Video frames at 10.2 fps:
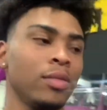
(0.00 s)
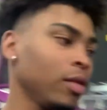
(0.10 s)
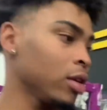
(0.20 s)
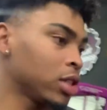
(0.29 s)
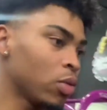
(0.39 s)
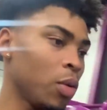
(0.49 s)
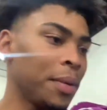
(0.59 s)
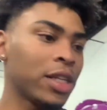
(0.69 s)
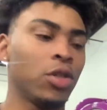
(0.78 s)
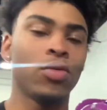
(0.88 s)
So what we
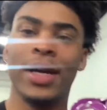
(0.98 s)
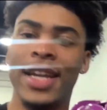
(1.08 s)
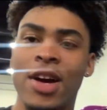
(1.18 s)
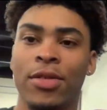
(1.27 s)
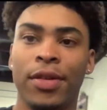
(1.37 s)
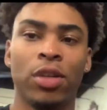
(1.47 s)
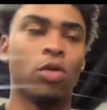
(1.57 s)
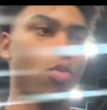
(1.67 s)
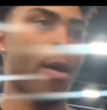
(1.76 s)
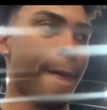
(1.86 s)
about to do right now, we're gonna do
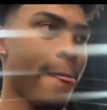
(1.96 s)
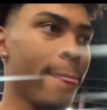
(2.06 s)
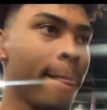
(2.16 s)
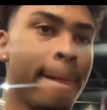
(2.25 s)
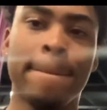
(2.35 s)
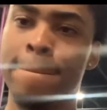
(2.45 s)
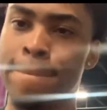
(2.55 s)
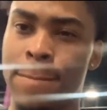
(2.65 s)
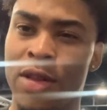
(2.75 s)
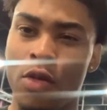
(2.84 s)

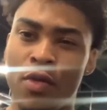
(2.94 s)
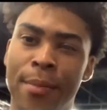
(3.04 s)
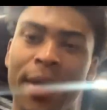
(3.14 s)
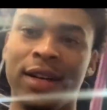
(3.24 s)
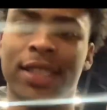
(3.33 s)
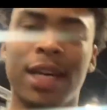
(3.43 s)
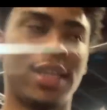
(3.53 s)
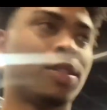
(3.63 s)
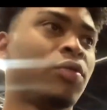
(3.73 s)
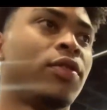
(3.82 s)
the rep out challenge.
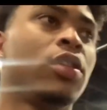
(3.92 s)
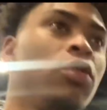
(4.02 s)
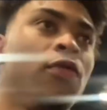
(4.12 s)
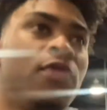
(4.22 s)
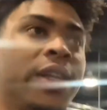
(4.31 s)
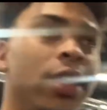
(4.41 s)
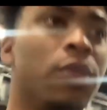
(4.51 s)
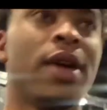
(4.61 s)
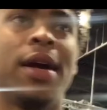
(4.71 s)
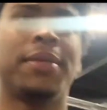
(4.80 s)
We're gonna do 50
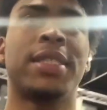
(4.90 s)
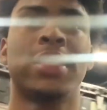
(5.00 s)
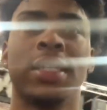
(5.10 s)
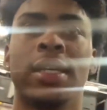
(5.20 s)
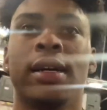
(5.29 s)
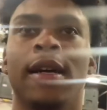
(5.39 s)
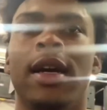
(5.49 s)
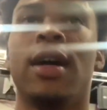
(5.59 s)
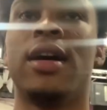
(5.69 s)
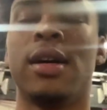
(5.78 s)
reps.
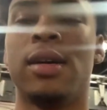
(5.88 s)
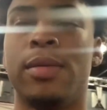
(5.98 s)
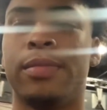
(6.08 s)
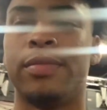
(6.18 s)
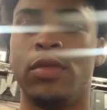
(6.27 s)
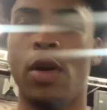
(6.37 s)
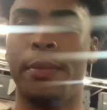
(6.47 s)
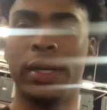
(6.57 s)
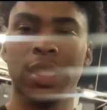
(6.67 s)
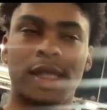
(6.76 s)
Um, we're gonna
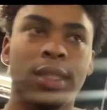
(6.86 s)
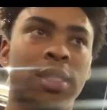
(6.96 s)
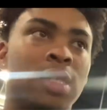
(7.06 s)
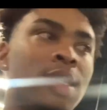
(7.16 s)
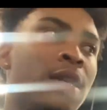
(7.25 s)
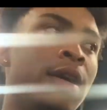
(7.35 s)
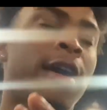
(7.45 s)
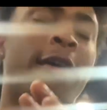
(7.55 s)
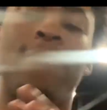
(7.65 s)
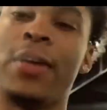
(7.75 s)
put
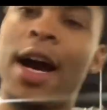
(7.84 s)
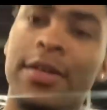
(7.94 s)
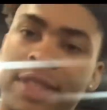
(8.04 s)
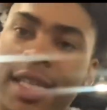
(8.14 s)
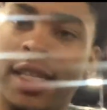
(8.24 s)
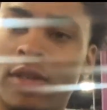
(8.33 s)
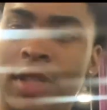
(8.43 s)
five tens on each